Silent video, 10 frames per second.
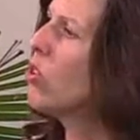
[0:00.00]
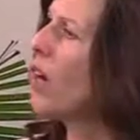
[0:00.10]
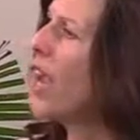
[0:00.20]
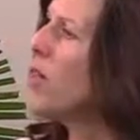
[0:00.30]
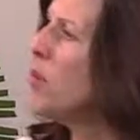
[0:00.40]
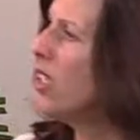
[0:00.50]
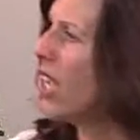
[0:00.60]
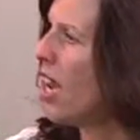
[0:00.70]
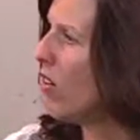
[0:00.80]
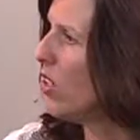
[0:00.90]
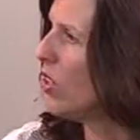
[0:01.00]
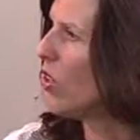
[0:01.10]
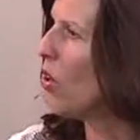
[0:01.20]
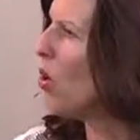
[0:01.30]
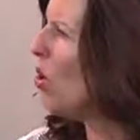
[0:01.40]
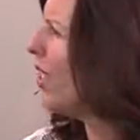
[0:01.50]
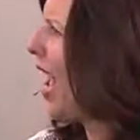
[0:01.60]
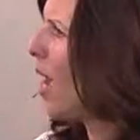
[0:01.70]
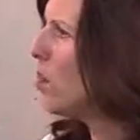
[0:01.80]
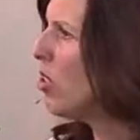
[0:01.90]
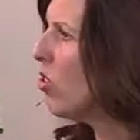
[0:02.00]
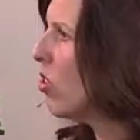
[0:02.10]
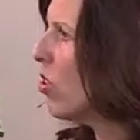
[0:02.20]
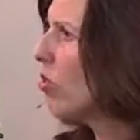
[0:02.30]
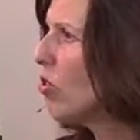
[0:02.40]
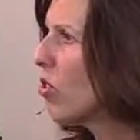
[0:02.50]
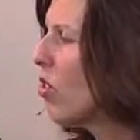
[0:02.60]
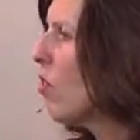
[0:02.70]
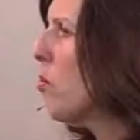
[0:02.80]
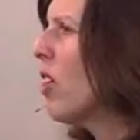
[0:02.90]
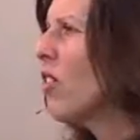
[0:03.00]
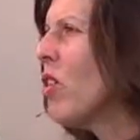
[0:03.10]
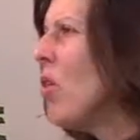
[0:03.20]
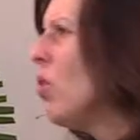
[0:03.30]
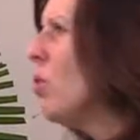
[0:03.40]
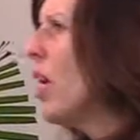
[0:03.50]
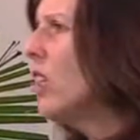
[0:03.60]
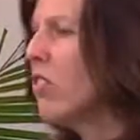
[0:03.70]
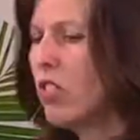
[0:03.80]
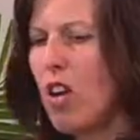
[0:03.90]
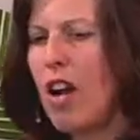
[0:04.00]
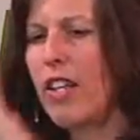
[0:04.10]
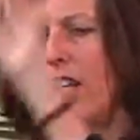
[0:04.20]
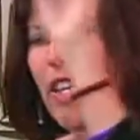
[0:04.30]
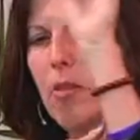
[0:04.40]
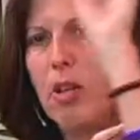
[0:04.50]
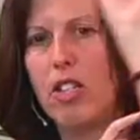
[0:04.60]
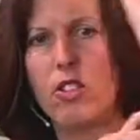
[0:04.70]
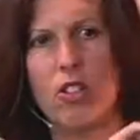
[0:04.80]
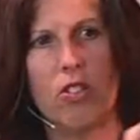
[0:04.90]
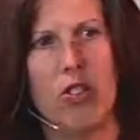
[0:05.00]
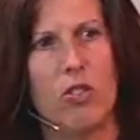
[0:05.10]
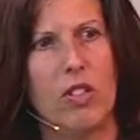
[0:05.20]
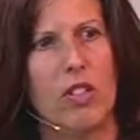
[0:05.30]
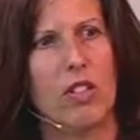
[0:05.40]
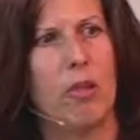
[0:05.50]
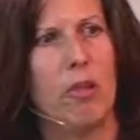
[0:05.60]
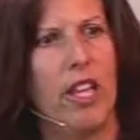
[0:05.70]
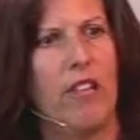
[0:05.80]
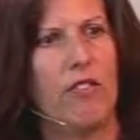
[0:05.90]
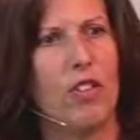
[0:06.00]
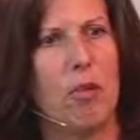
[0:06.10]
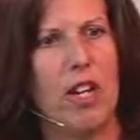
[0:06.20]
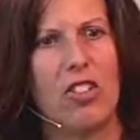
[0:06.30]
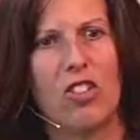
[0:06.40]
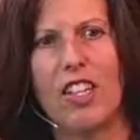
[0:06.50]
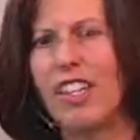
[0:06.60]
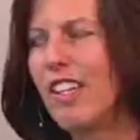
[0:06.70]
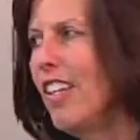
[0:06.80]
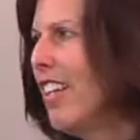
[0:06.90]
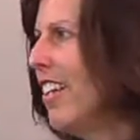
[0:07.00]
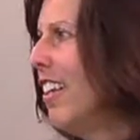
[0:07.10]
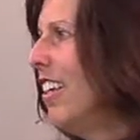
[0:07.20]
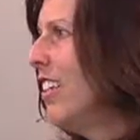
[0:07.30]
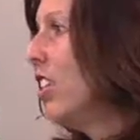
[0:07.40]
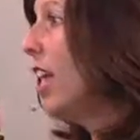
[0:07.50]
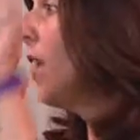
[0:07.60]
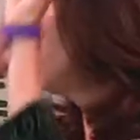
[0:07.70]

to drag me down into the old habits that don't serve me or the old ways of talking, anybody still doing their complaint-free bracelet? Today